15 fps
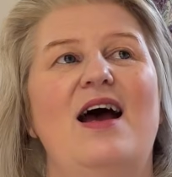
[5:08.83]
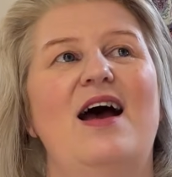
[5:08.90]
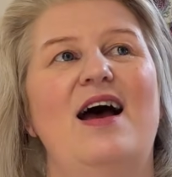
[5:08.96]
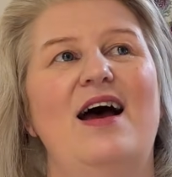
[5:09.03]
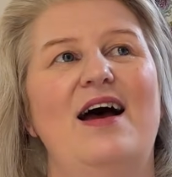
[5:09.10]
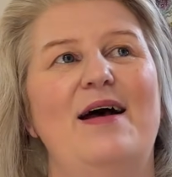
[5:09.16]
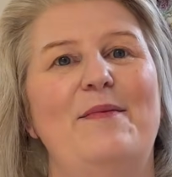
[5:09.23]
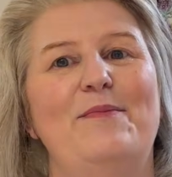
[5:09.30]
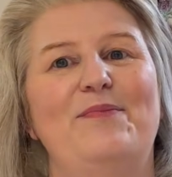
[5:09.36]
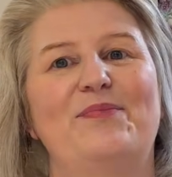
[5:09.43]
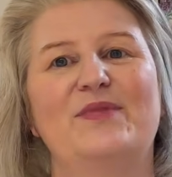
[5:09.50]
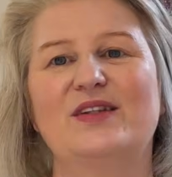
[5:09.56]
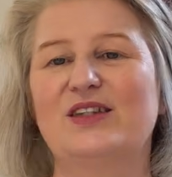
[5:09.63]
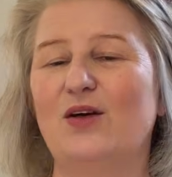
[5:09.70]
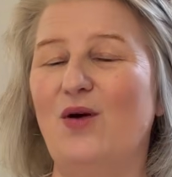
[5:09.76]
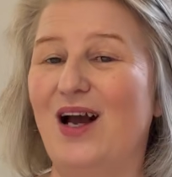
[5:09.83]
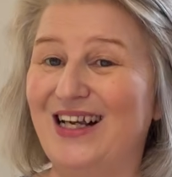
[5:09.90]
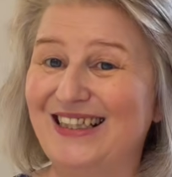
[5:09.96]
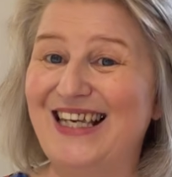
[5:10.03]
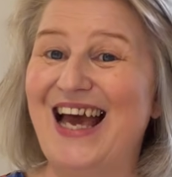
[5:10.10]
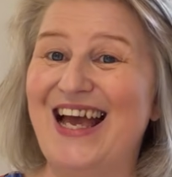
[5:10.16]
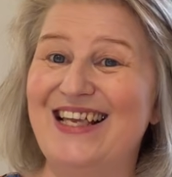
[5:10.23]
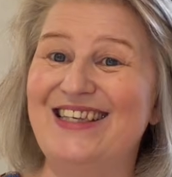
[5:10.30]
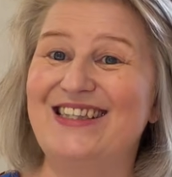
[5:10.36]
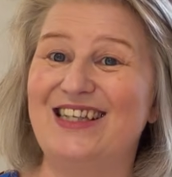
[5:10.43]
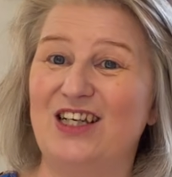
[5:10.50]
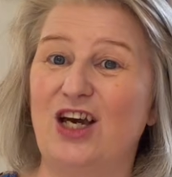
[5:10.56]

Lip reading: So I tend to